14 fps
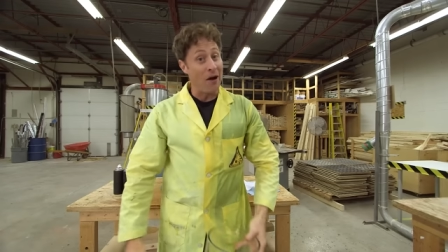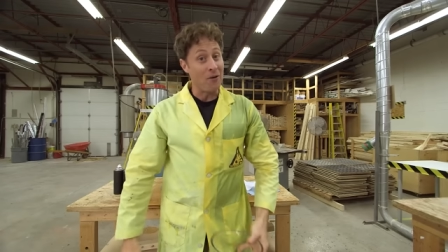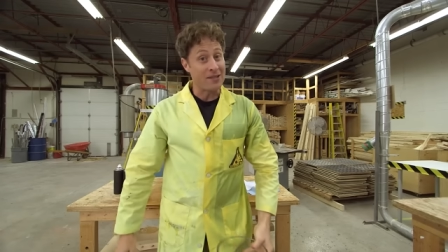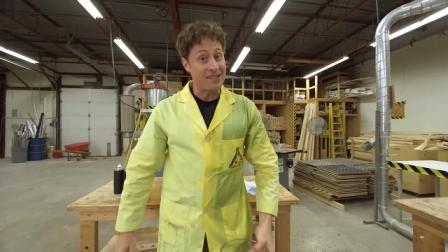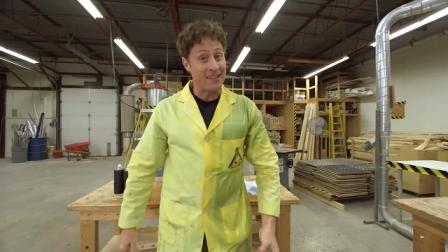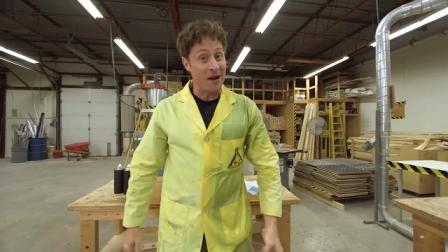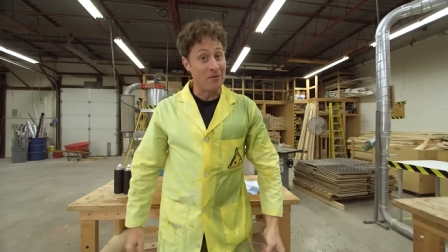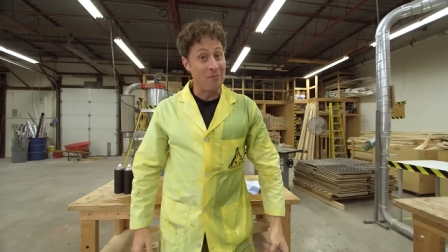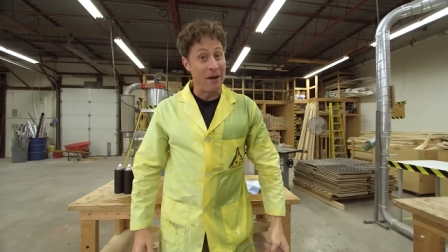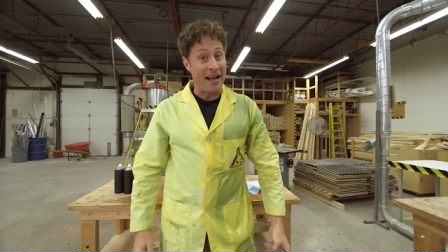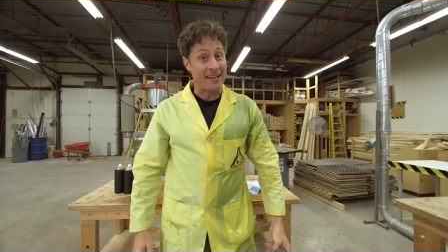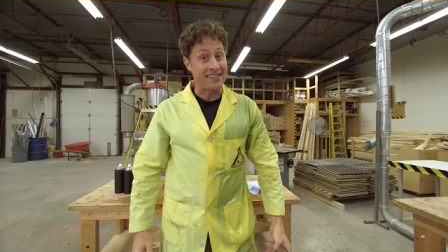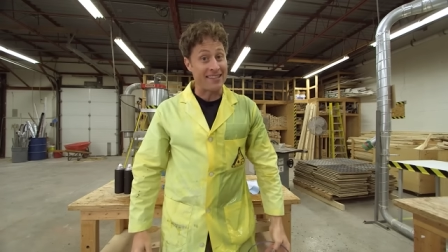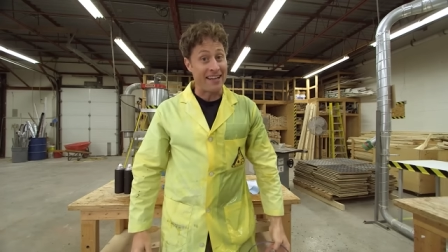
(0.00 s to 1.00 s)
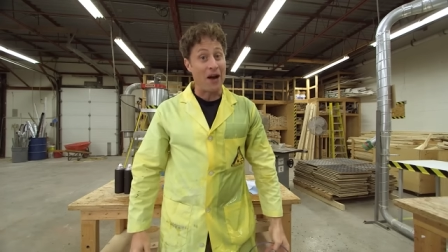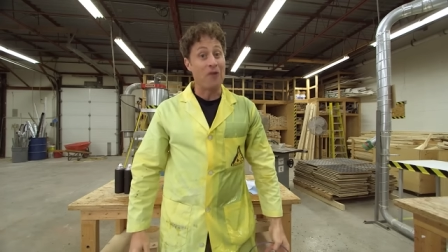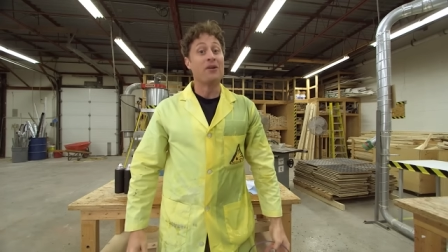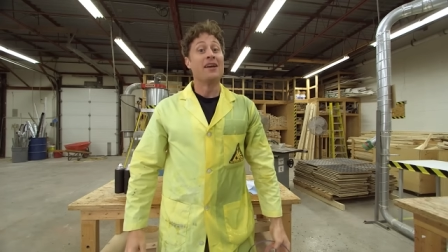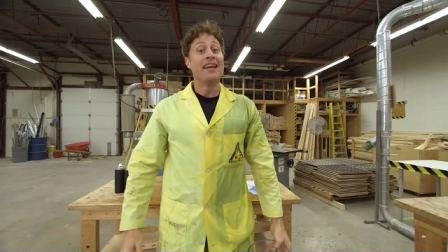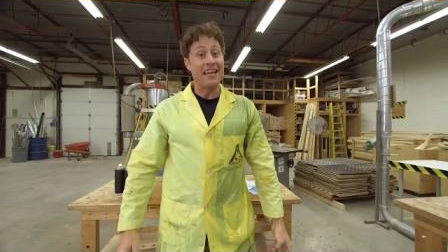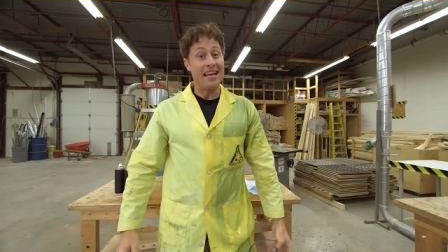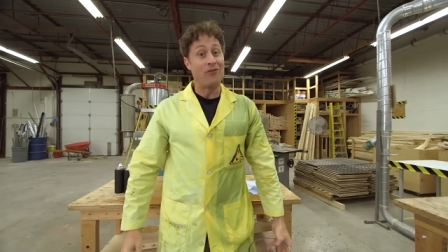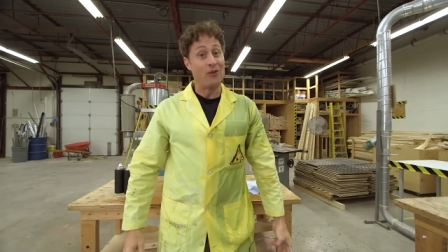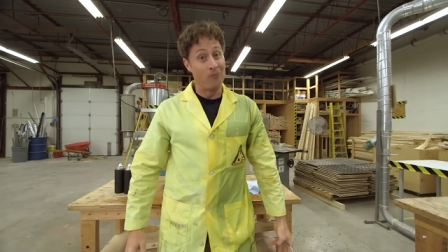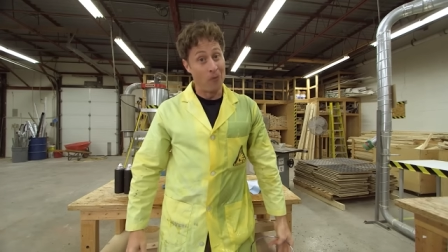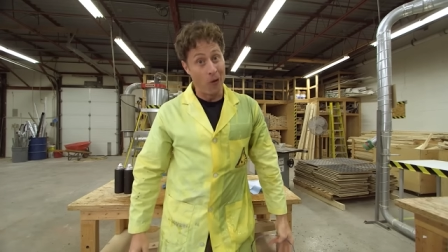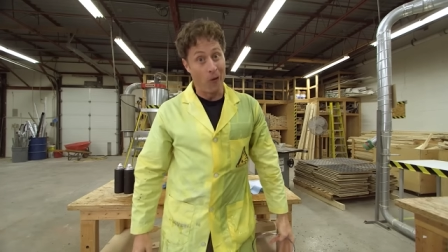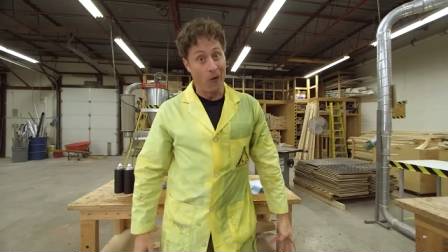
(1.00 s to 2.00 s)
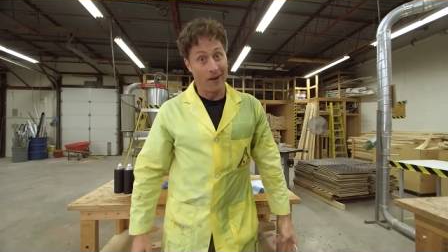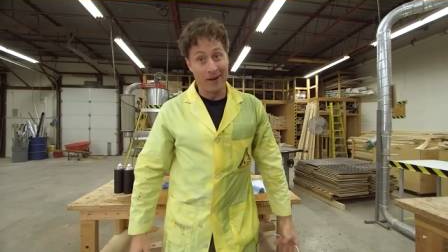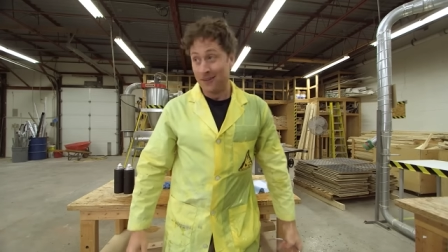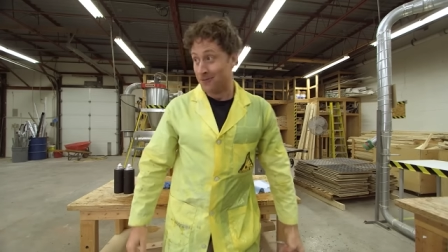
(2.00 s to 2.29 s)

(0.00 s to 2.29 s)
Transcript: Now it's time to max it out even more.